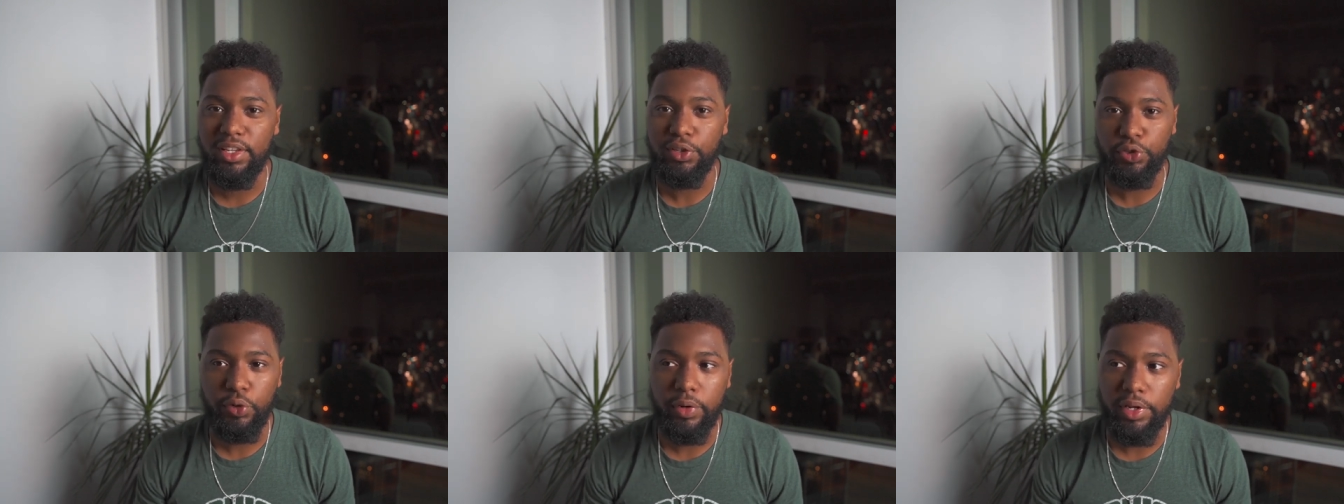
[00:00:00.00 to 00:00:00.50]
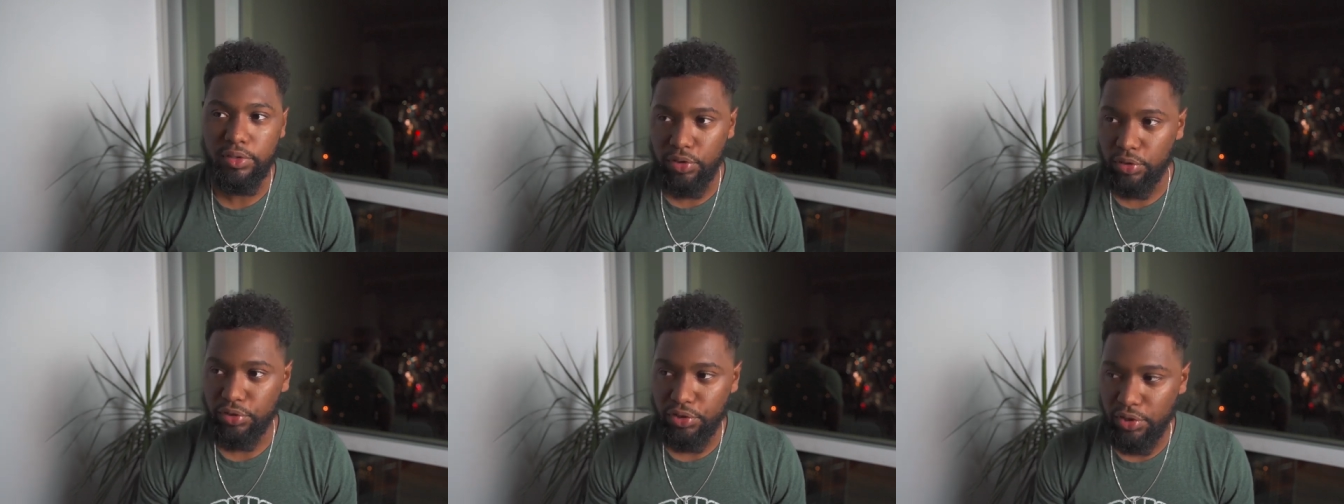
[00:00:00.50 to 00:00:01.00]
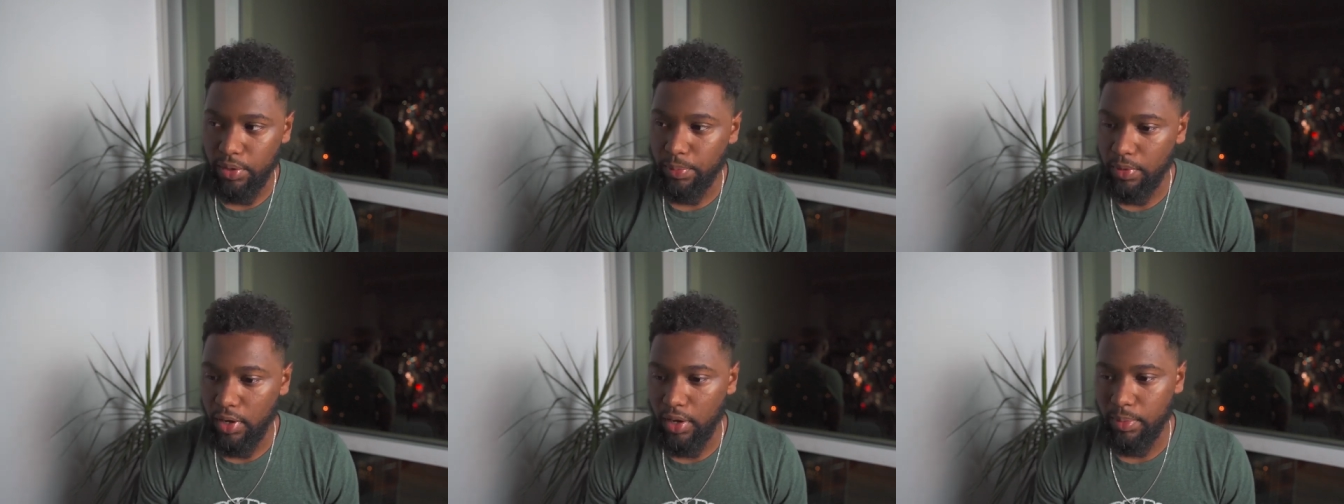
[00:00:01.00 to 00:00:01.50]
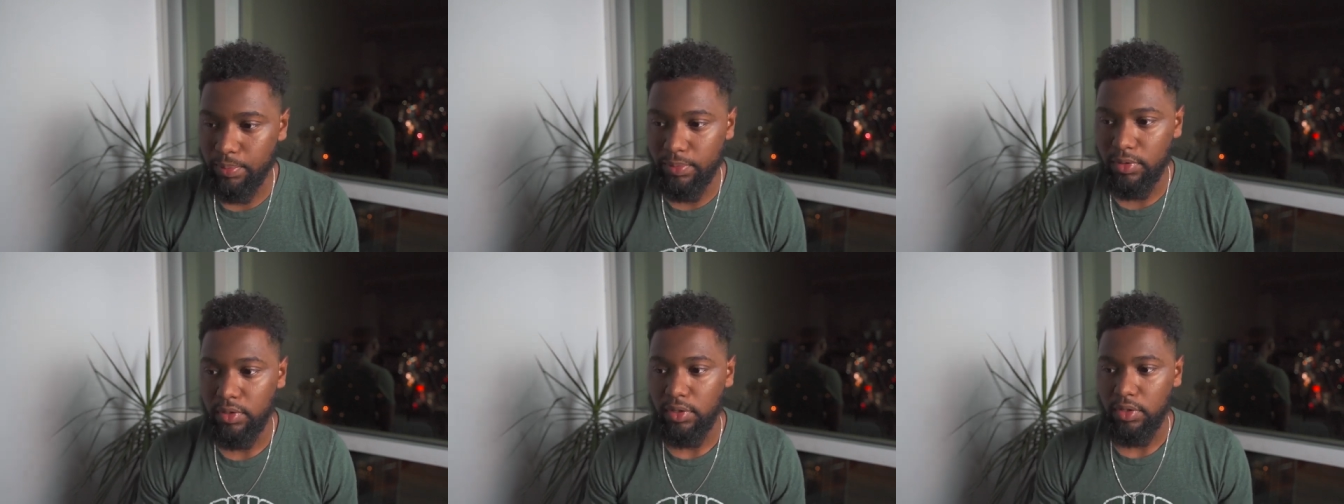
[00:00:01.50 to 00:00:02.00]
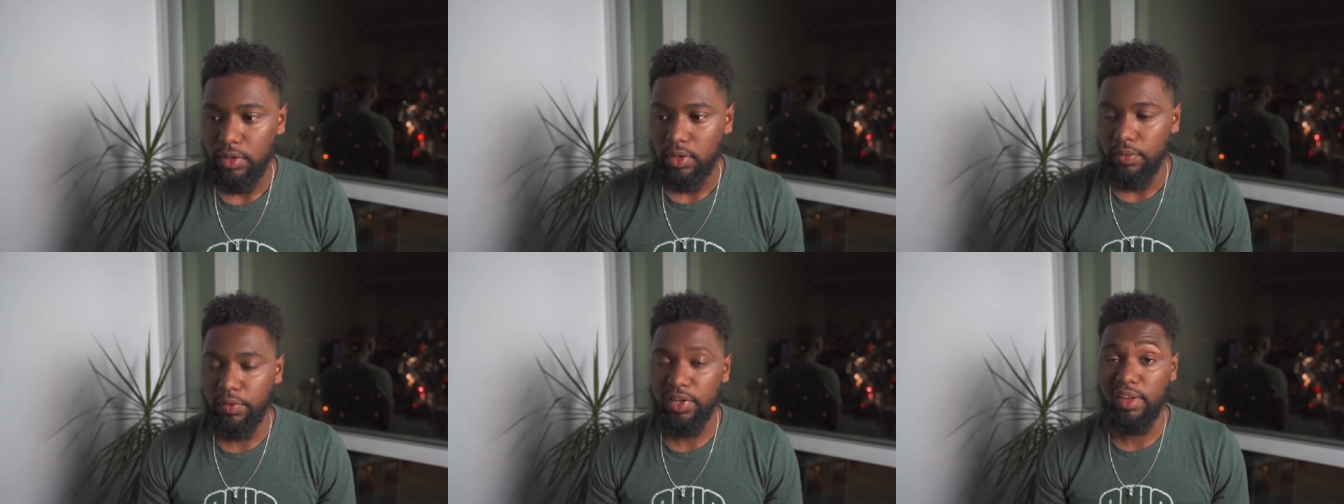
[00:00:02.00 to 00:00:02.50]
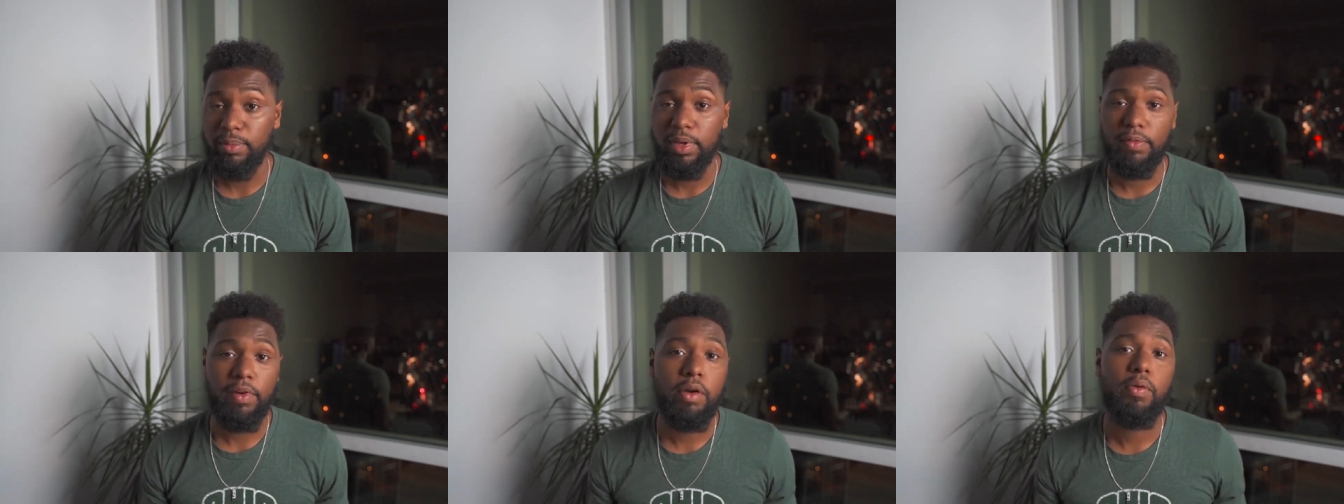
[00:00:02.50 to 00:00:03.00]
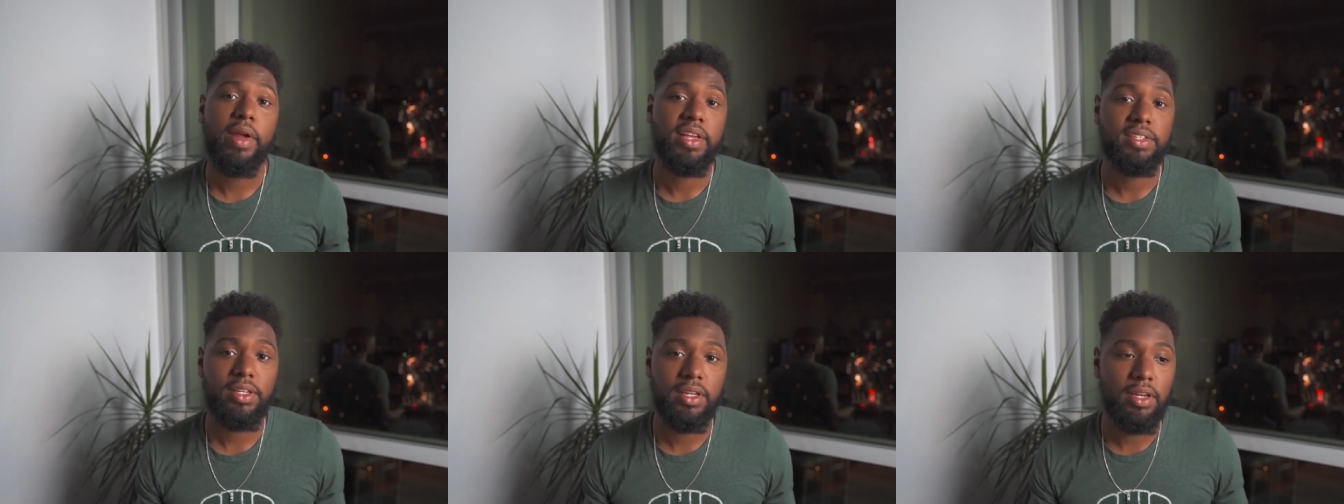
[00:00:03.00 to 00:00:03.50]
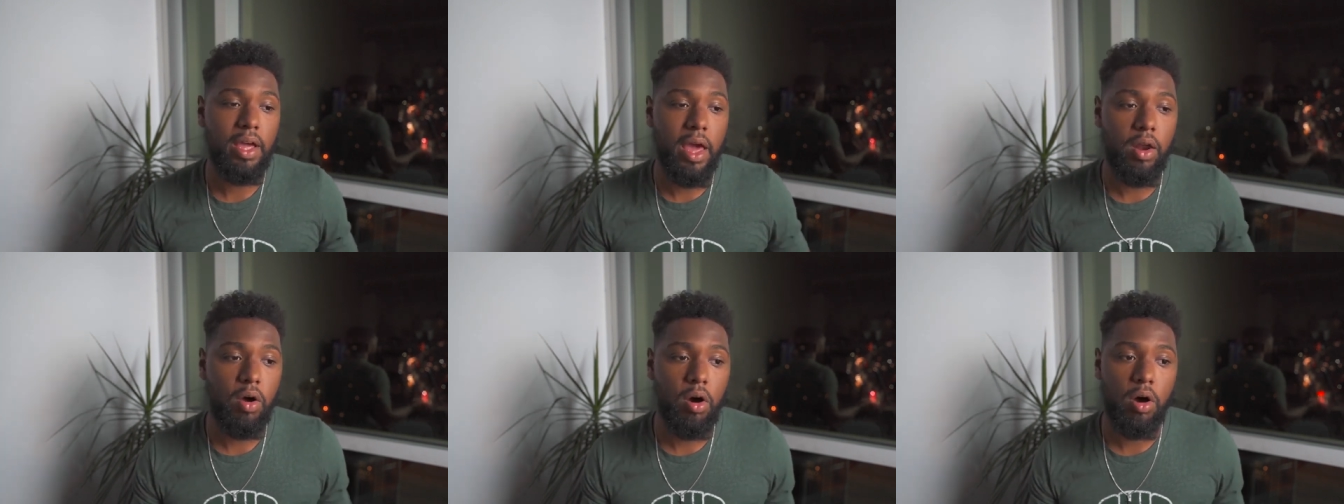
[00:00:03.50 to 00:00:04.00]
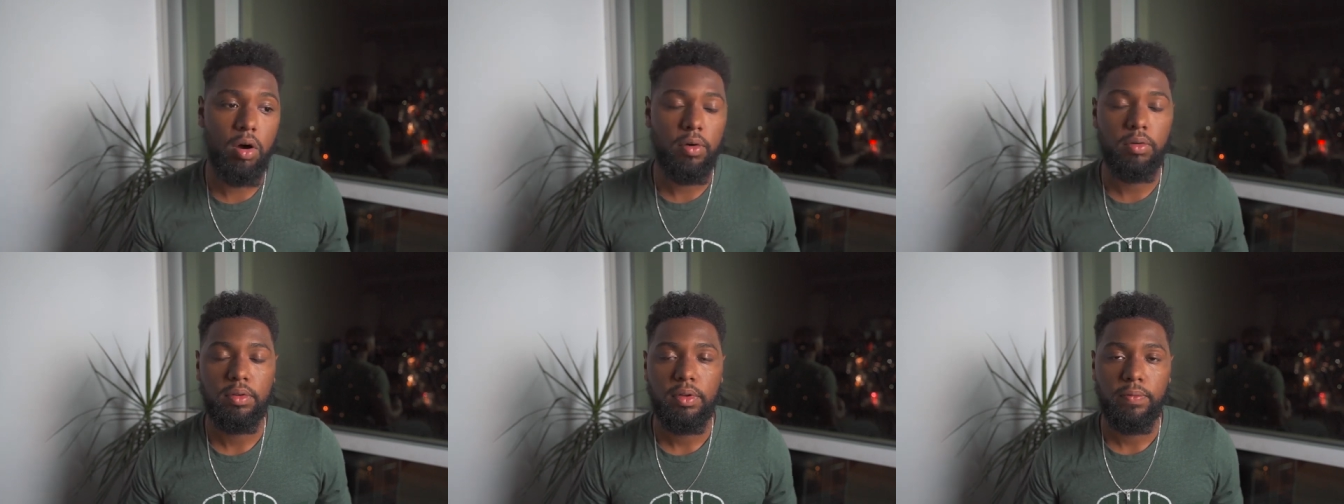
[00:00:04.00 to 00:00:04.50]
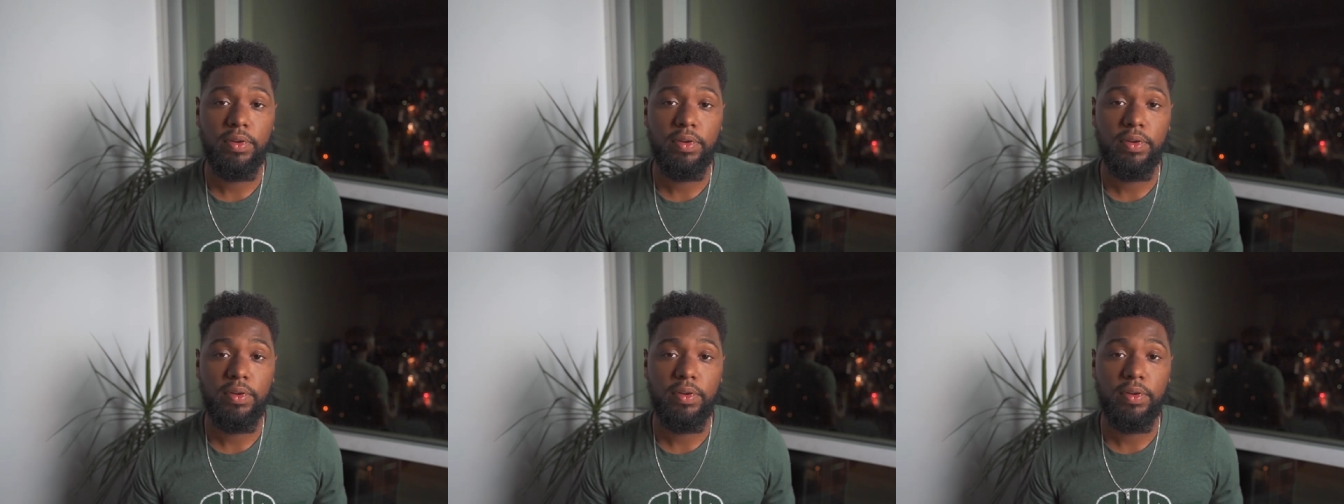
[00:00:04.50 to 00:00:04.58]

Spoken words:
to get you an internship. Forgive me if I ranted at all.